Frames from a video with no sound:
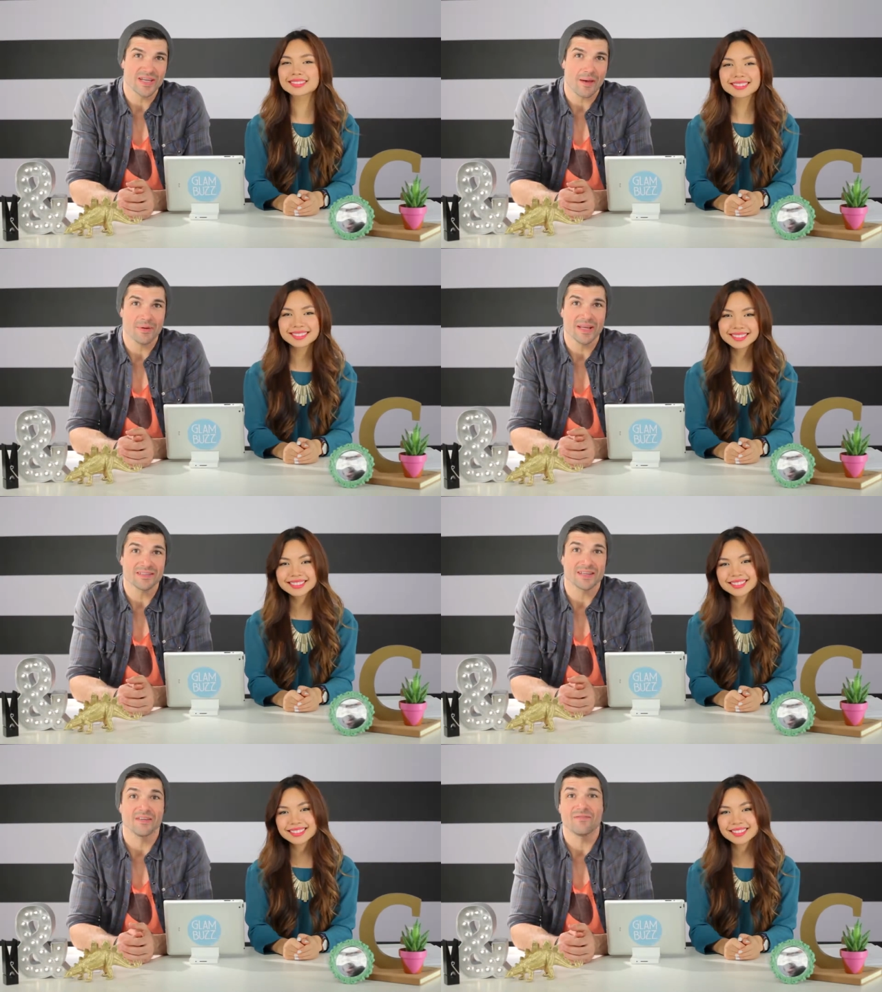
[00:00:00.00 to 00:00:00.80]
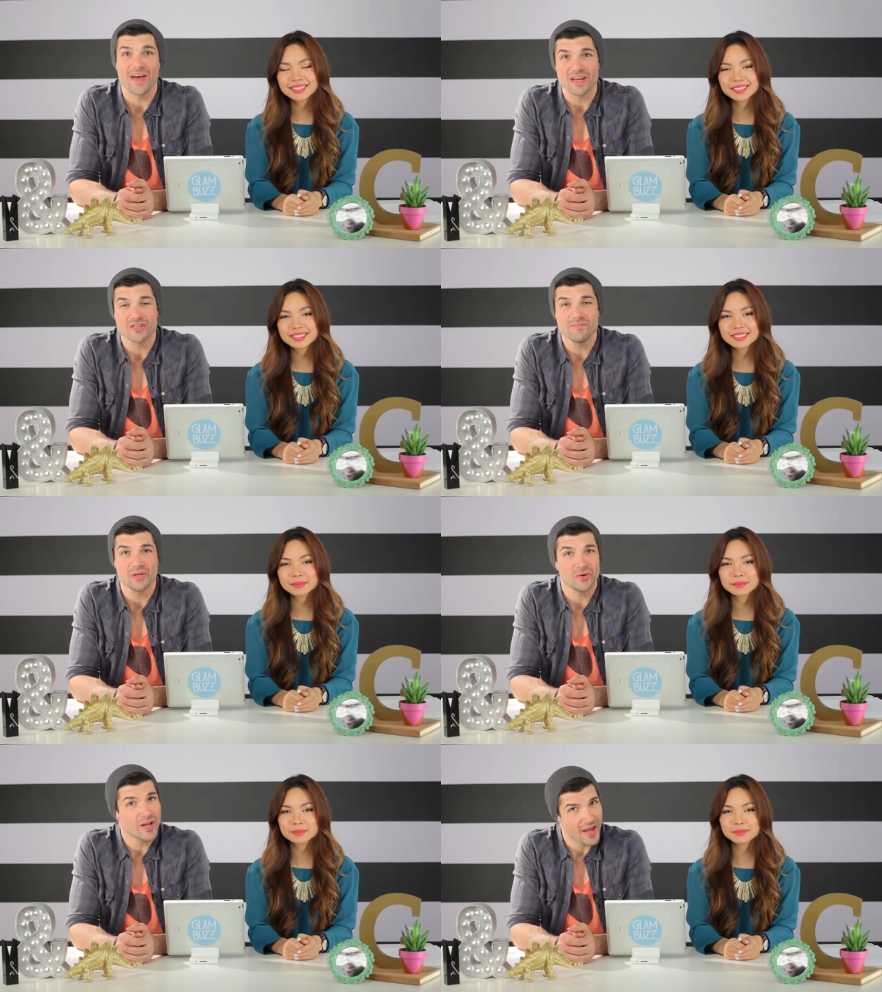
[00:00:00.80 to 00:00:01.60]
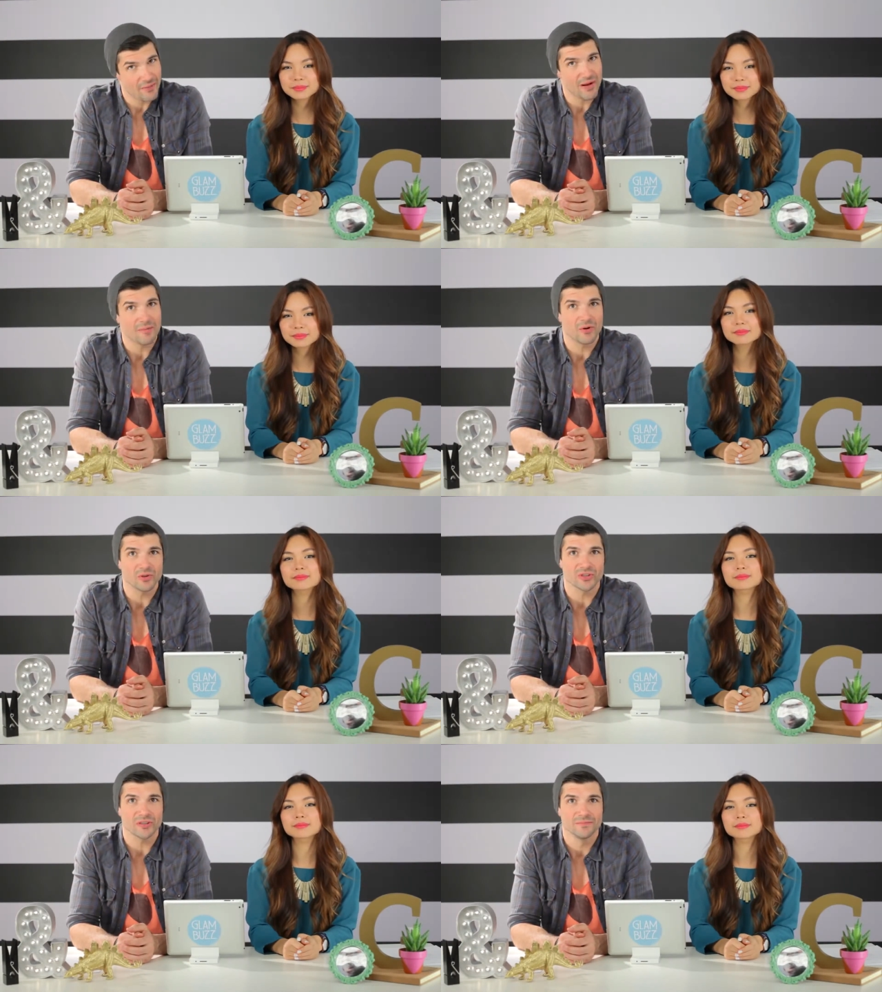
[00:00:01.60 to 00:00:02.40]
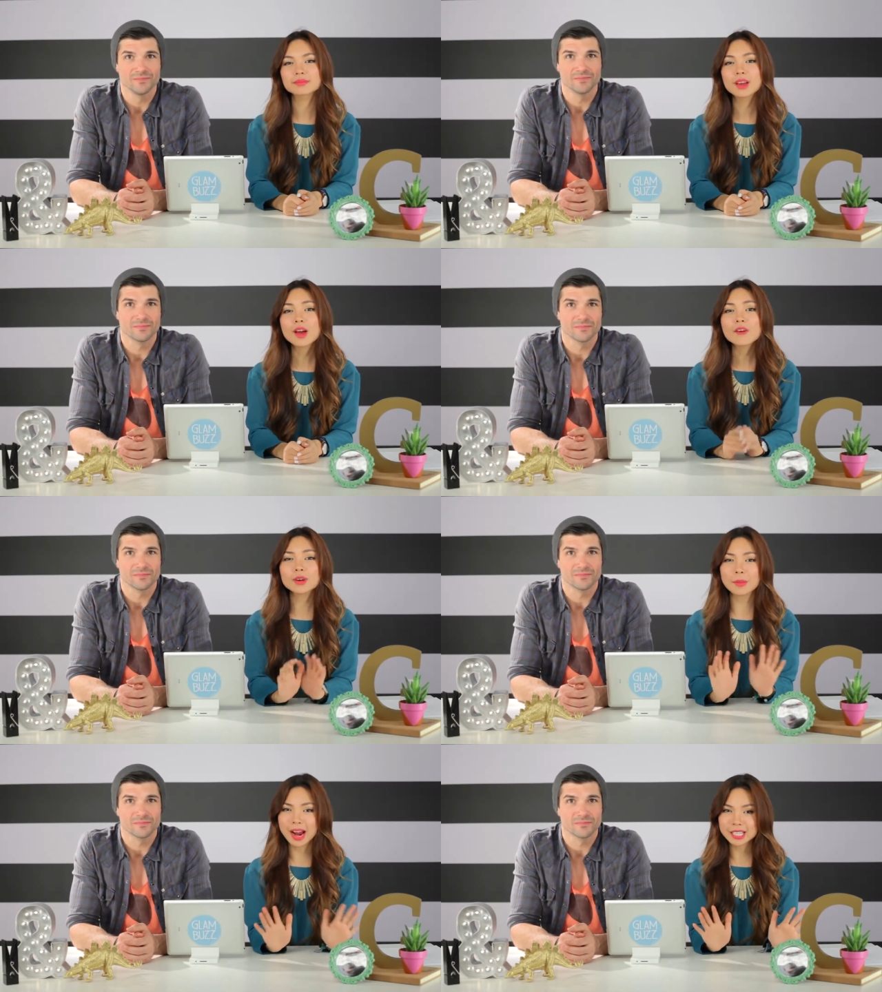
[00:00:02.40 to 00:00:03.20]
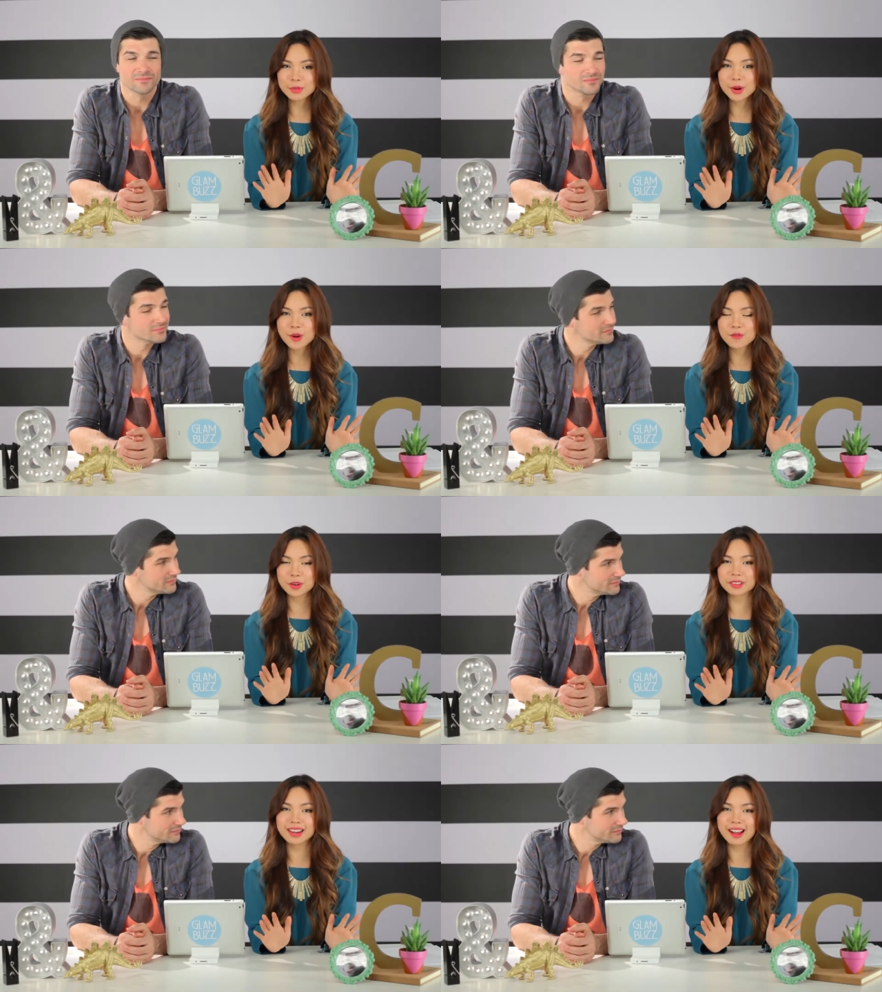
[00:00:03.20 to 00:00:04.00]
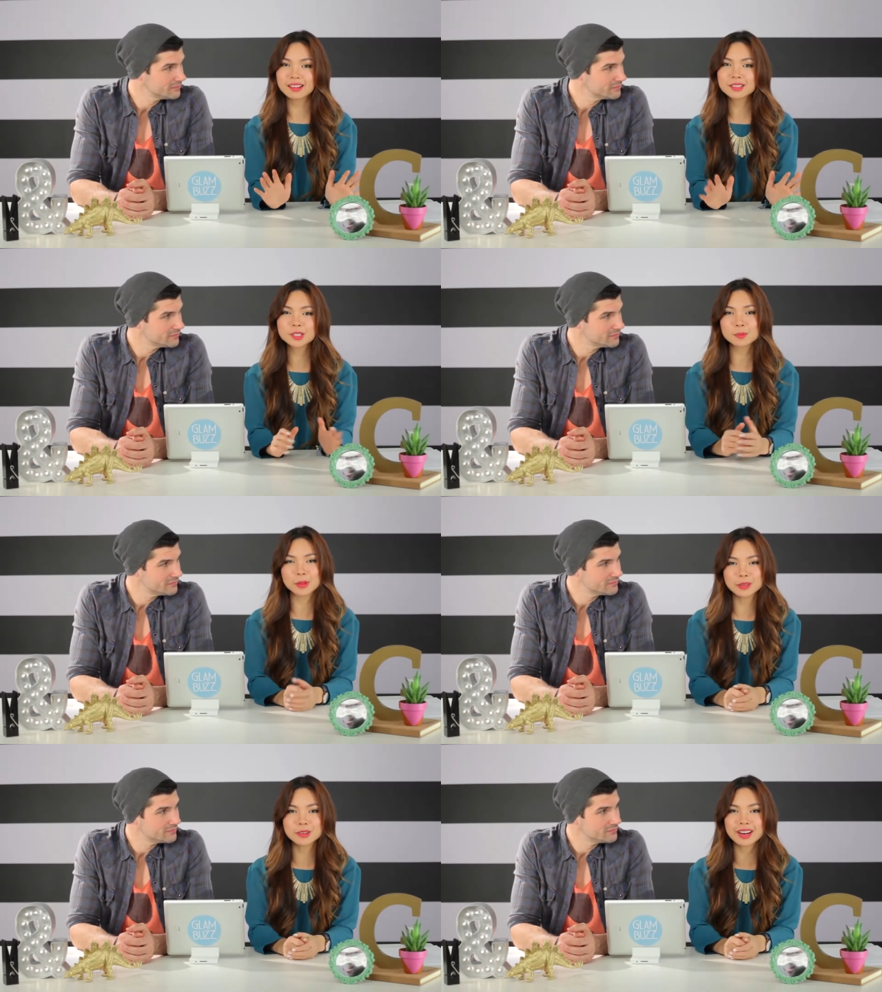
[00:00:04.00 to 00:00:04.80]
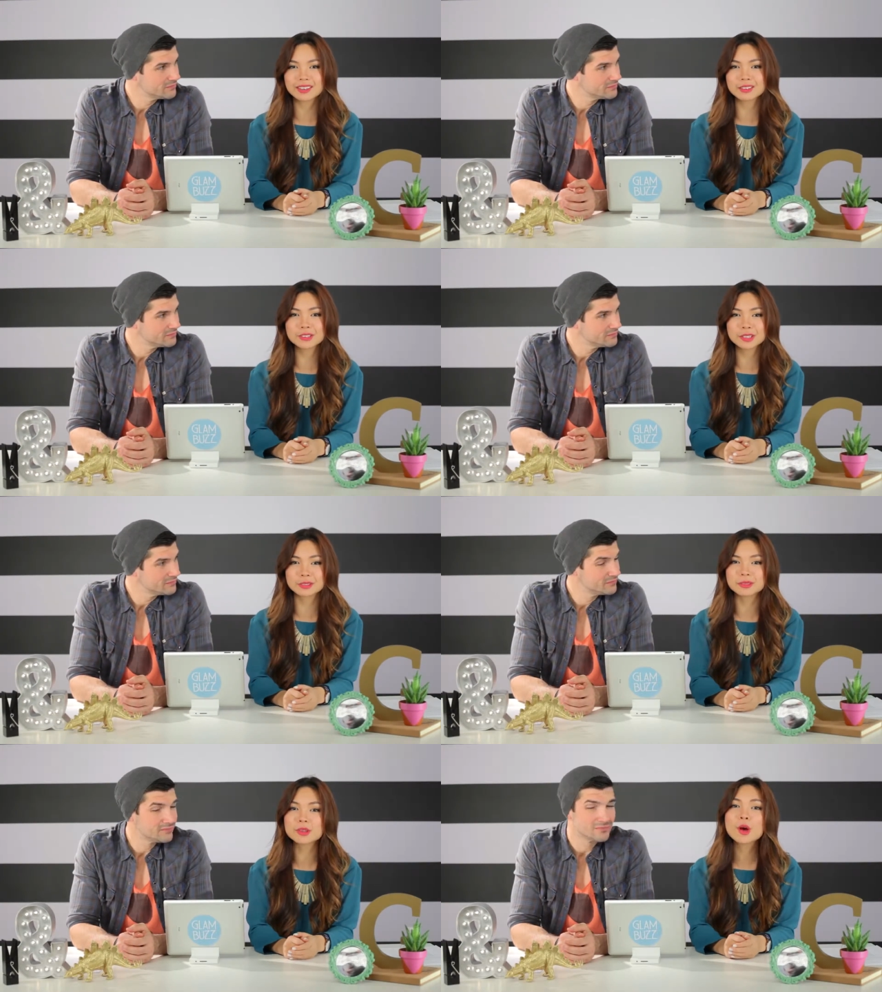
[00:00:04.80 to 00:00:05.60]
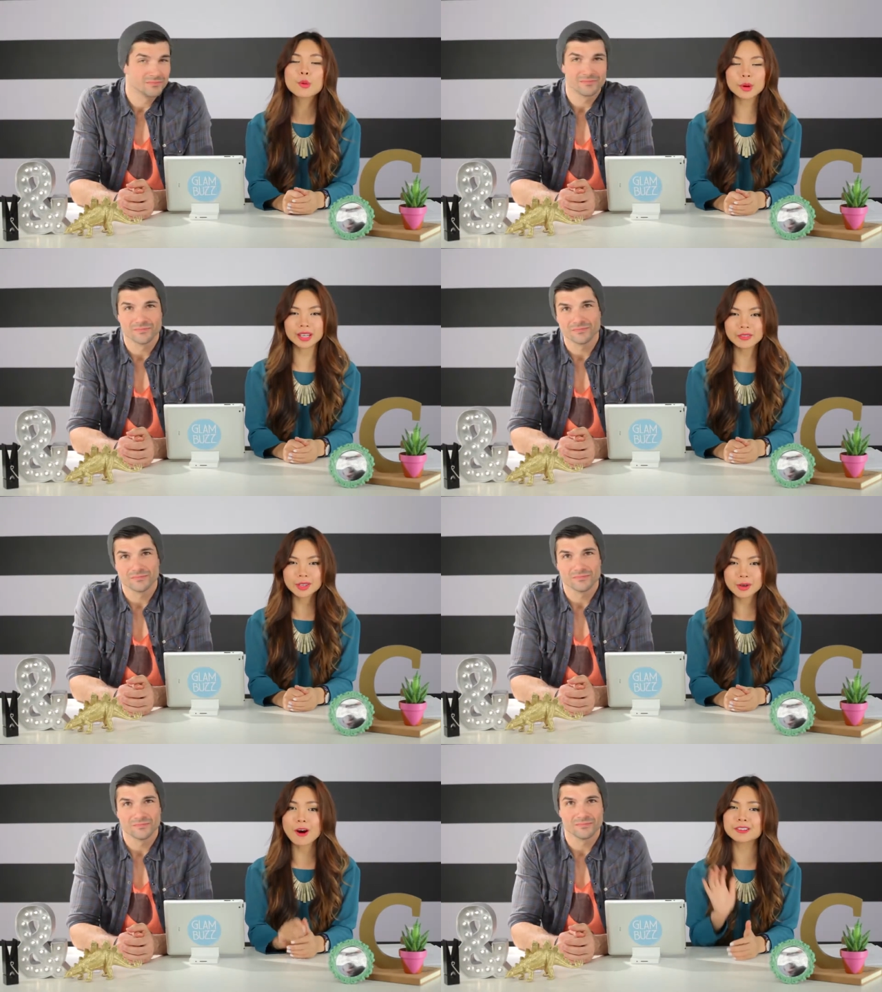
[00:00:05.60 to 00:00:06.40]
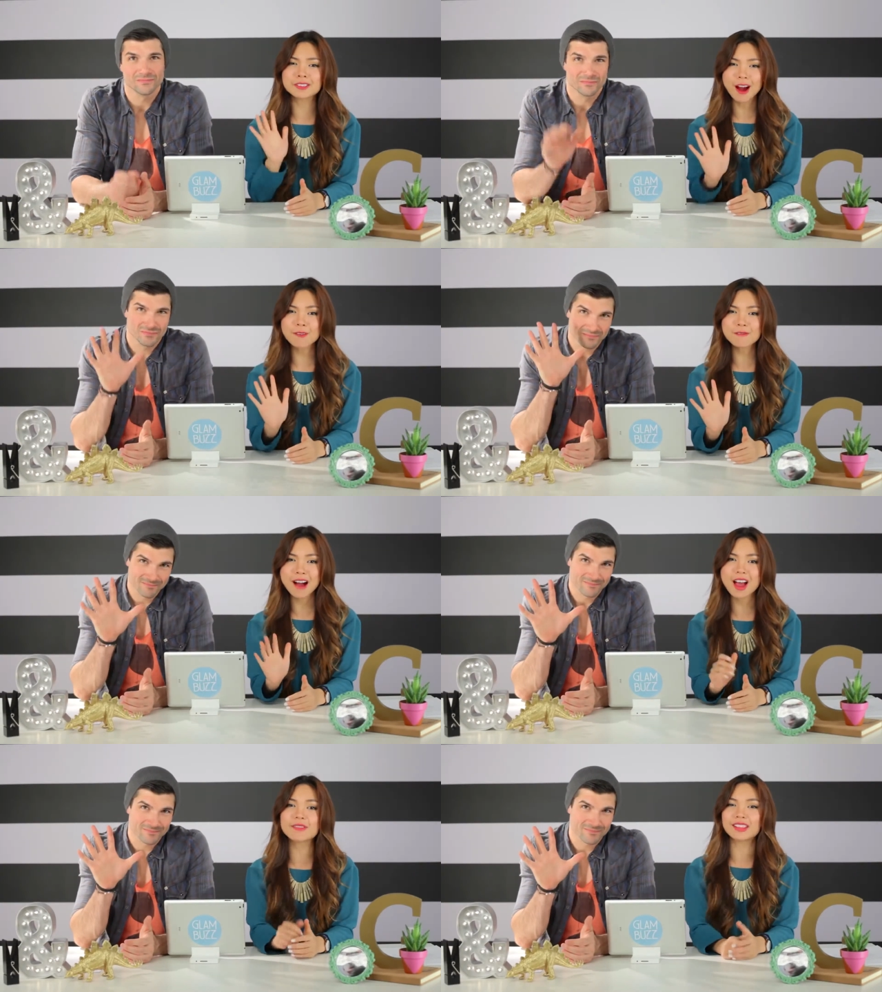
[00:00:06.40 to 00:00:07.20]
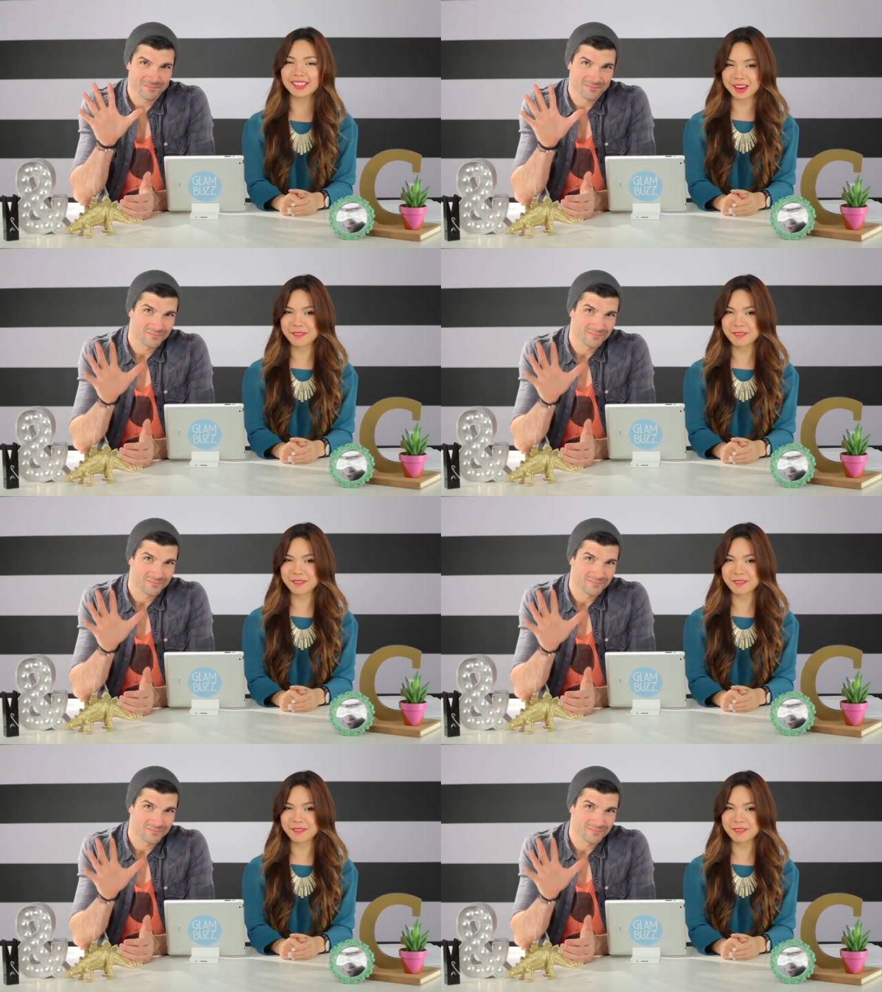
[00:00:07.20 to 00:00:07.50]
Speaker 1: happenings in fashion, beauty, and pop culture.
Speaker 2: From ice water for your nails to blow drying your shoes, we're giving you our top 5 life